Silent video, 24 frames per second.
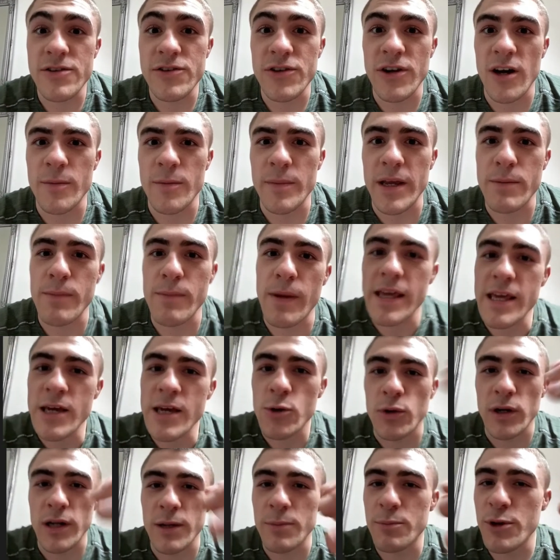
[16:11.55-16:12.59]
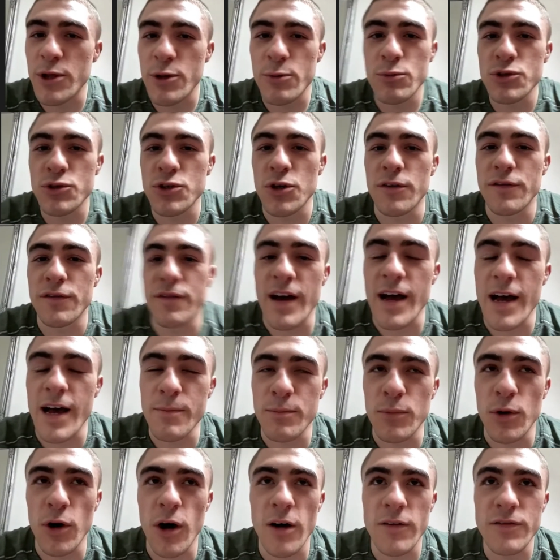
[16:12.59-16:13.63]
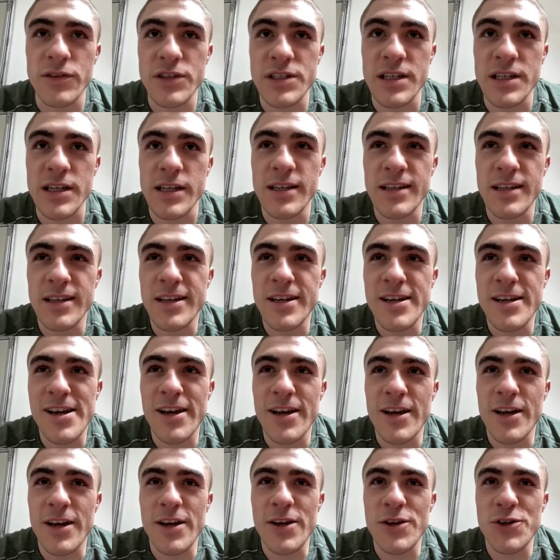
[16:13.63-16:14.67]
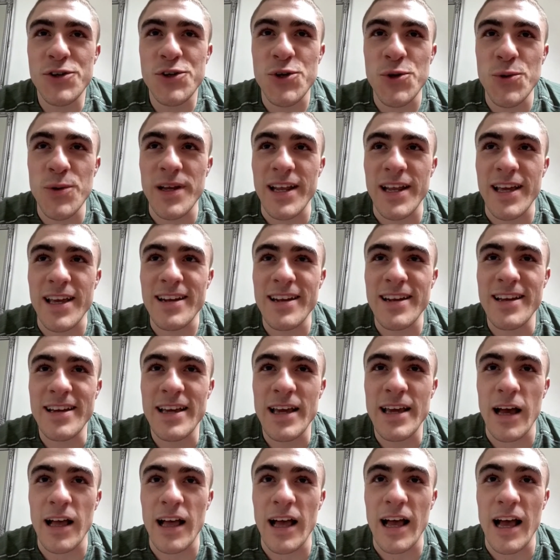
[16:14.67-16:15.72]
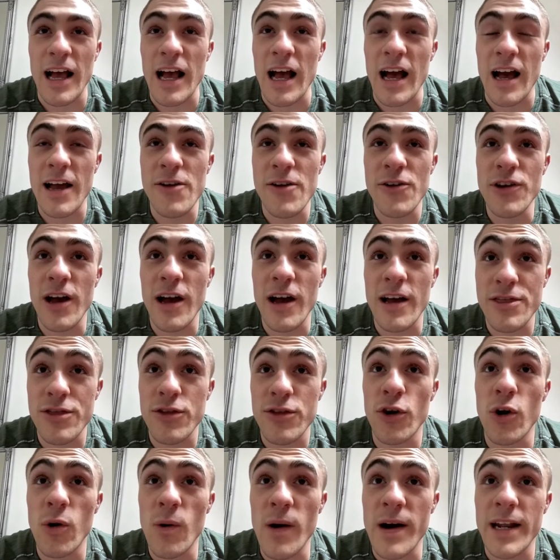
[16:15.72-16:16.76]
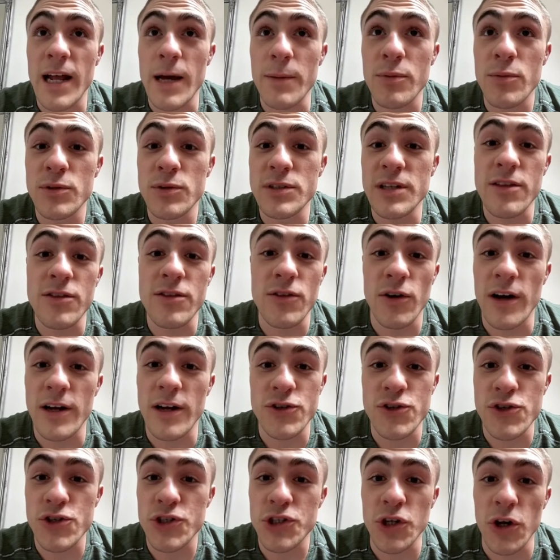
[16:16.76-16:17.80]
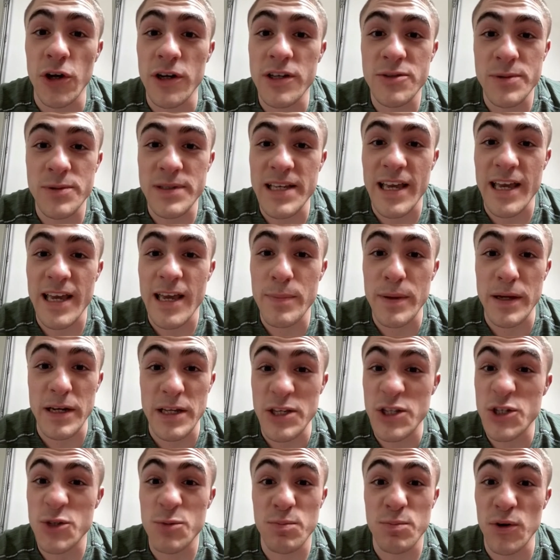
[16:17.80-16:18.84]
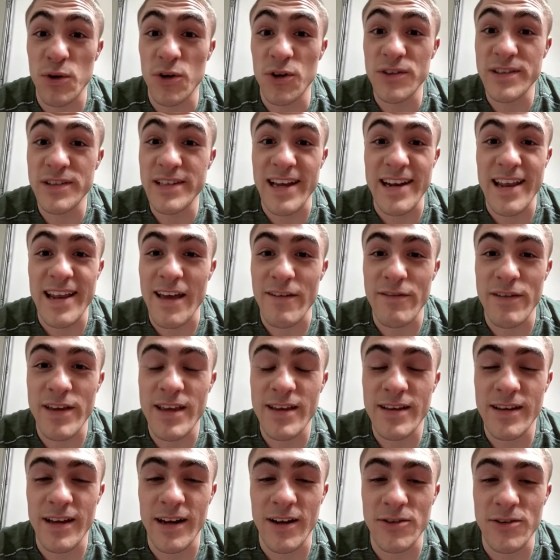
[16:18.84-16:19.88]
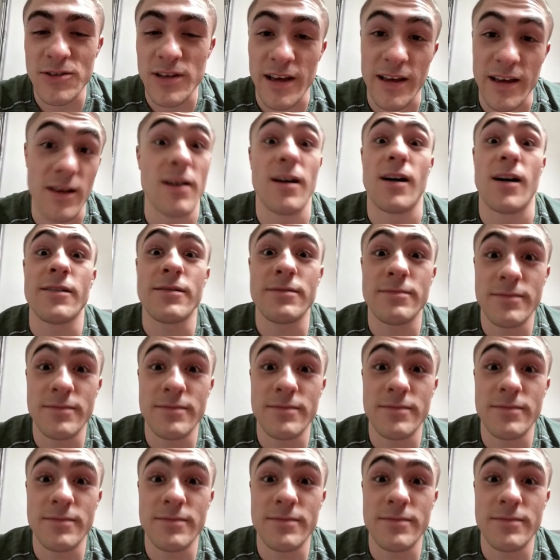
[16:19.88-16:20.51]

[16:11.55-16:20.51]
Do you know what I mean? My equilibrium was all fine, but obviously shooting in, I thought what had happened was I thought I just shot into his hip and he'd sprawled dead heavy, and I was like, oh